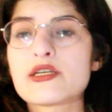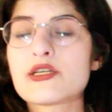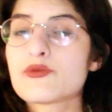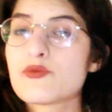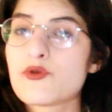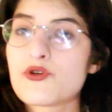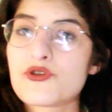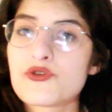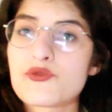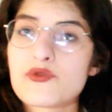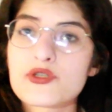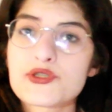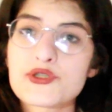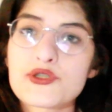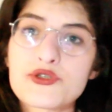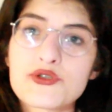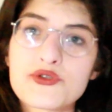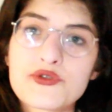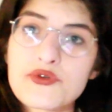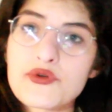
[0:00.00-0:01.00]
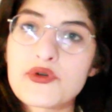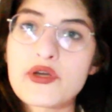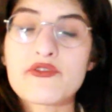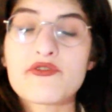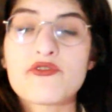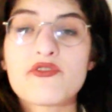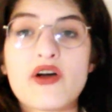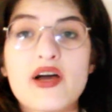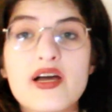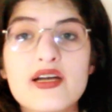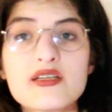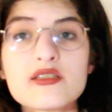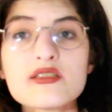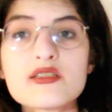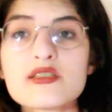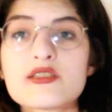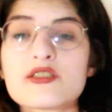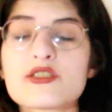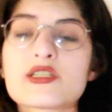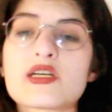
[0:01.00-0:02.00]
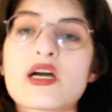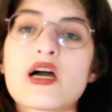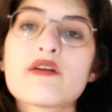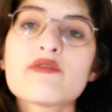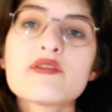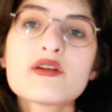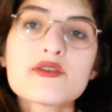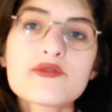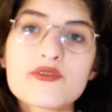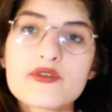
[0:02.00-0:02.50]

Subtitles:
ITMO University you can find and discover.